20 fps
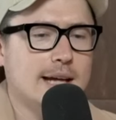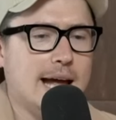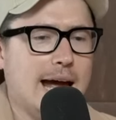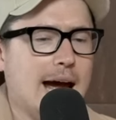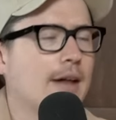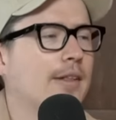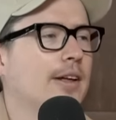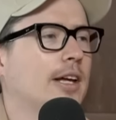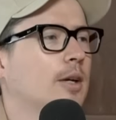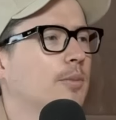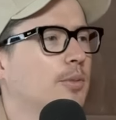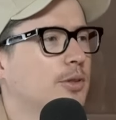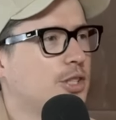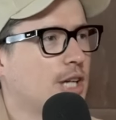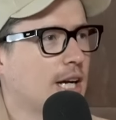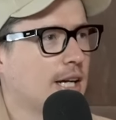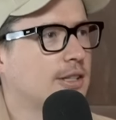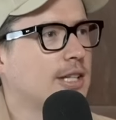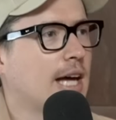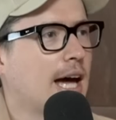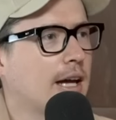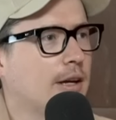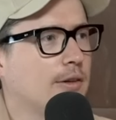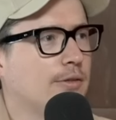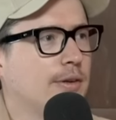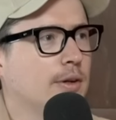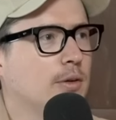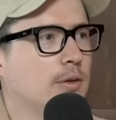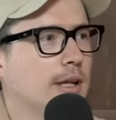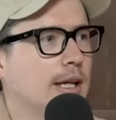how they're going to project to
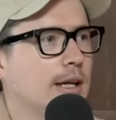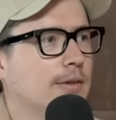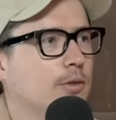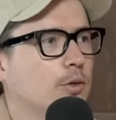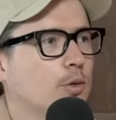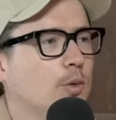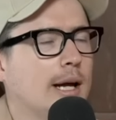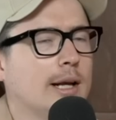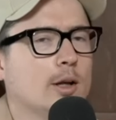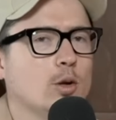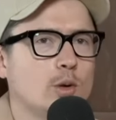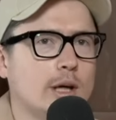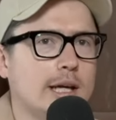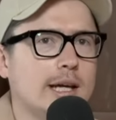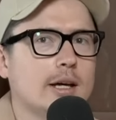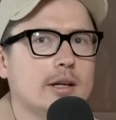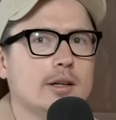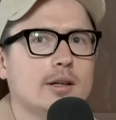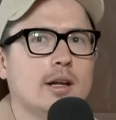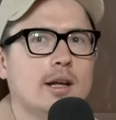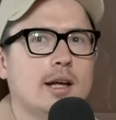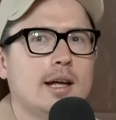AFL level and looking at